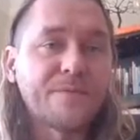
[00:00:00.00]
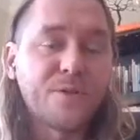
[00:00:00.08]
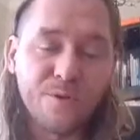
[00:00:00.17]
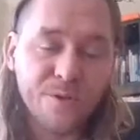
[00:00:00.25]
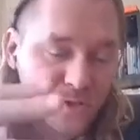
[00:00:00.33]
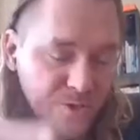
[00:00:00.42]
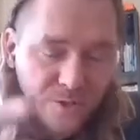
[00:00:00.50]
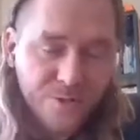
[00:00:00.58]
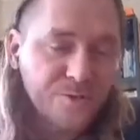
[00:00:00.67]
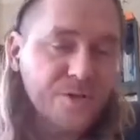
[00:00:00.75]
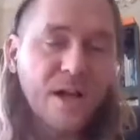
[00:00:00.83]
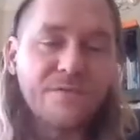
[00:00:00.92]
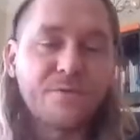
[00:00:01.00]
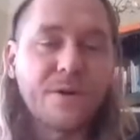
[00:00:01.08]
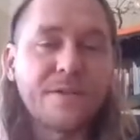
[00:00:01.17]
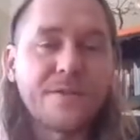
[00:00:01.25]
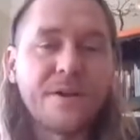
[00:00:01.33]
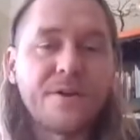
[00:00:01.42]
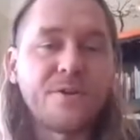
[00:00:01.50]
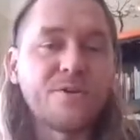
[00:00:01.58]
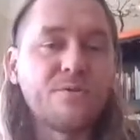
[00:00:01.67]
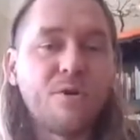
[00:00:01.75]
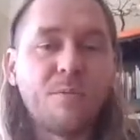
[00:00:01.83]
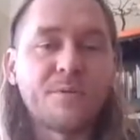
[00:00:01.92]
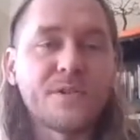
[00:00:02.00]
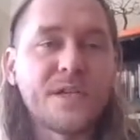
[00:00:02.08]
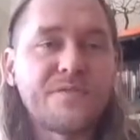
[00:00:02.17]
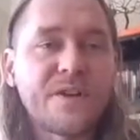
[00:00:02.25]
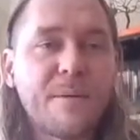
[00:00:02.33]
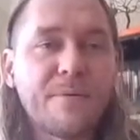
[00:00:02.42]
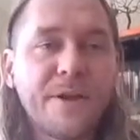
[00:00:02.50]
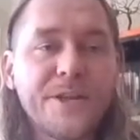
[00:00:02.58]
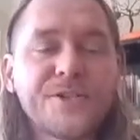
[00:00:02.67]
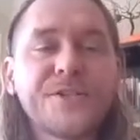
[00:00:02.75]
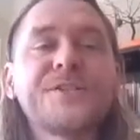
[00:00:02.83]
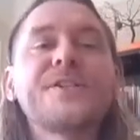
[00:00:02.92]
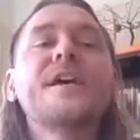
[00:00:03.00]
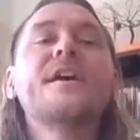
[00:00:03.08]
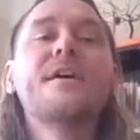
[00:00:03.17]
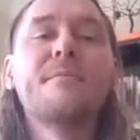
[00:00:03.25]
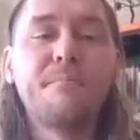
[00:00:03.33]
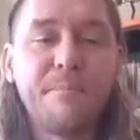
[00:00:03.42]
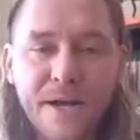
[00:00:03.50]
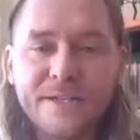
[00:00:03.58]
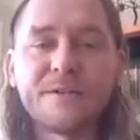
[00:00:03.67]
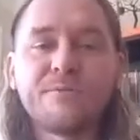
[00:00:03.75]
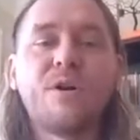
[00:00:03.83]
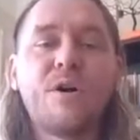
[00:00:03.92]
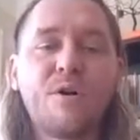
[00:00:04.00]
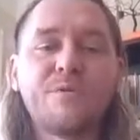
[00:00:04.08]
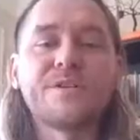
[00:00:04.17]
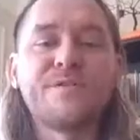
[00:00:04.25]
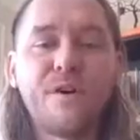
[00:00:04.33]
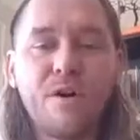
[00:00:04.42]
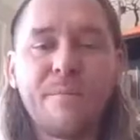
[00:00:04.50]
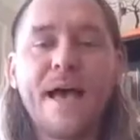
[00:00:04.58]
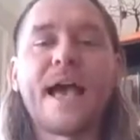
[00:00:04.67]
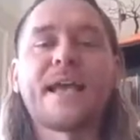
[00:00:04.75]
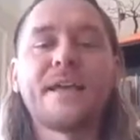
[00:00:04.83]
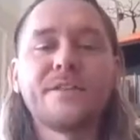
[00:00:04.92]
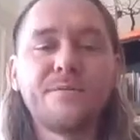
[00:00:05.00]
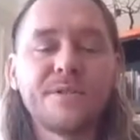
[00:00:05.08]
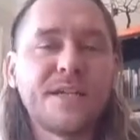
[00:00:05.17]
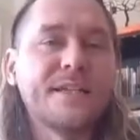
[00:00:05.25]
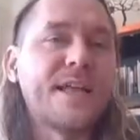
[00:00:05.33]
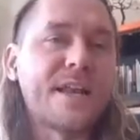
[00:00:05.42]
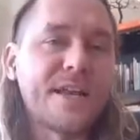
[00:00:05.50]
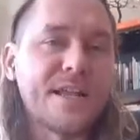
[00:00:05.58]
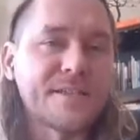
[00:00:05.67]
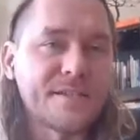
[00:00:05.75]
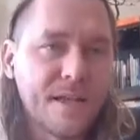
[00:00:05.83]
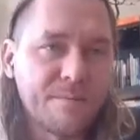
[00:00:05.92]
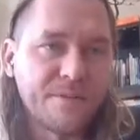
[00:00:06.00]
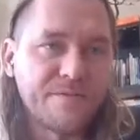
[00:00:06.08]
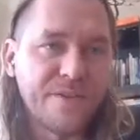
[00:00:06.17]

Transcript: So you can install new software in there, you can do a whole bunch of different operations, but it will always fall back to its identity as a template